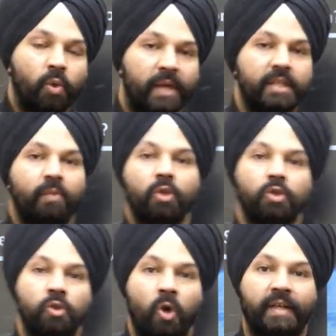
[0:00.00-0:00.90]
USA
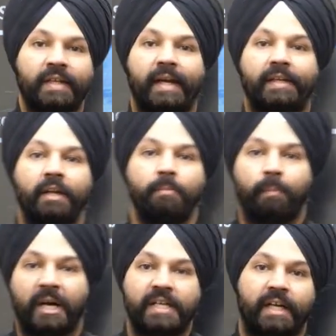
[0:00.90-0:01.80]
was not getting
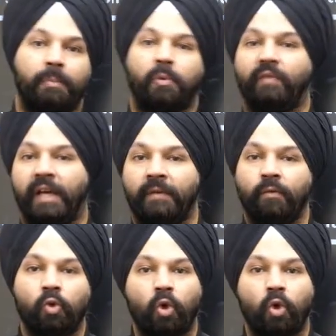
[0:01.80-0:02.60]
budget approval.